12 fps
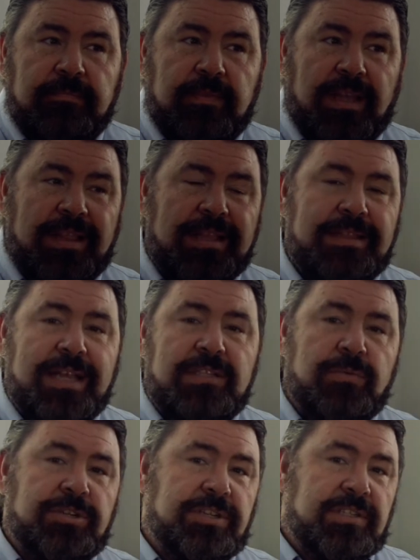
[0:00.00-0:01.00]
I think that's
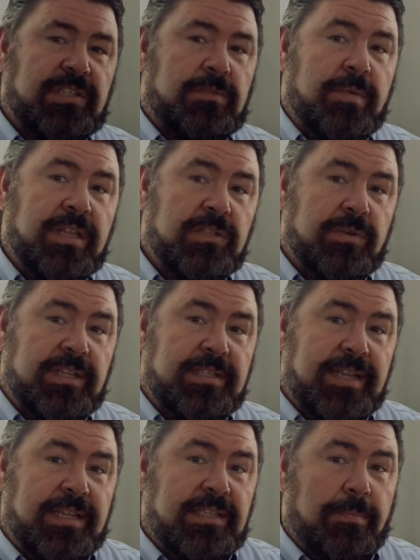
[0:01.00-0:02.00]
what Jesus means when he
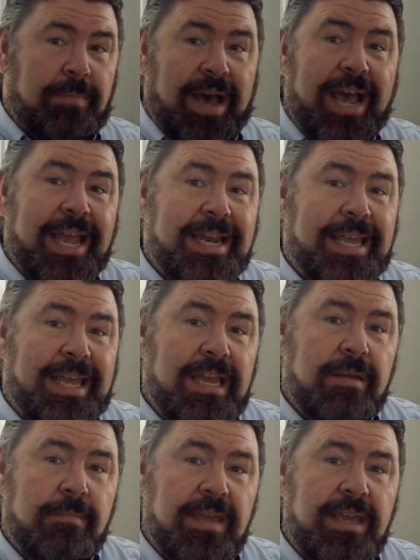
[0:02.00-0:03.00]
says, "Abide
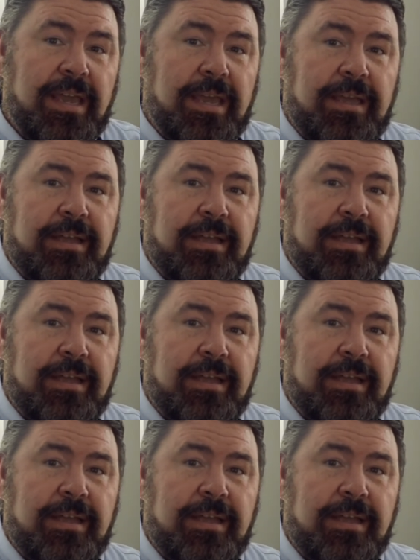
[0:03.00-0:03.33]
in me."